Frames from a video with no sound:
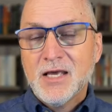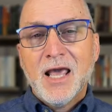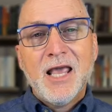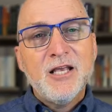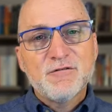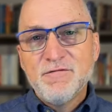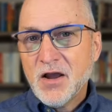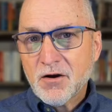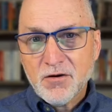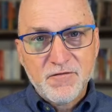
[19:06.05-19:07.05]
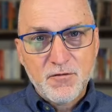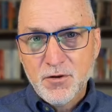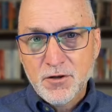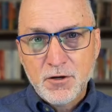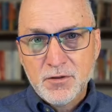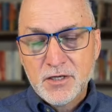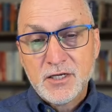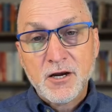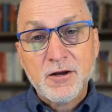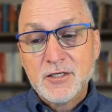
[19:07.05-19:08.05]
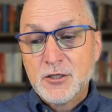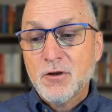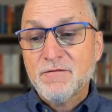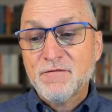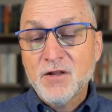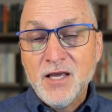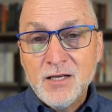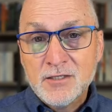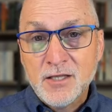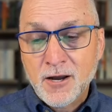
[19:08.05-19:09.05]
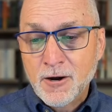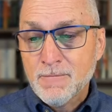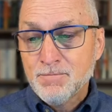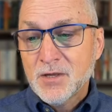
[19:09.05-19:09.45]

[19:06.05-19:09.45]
He's very familiar with this area, so he flees there.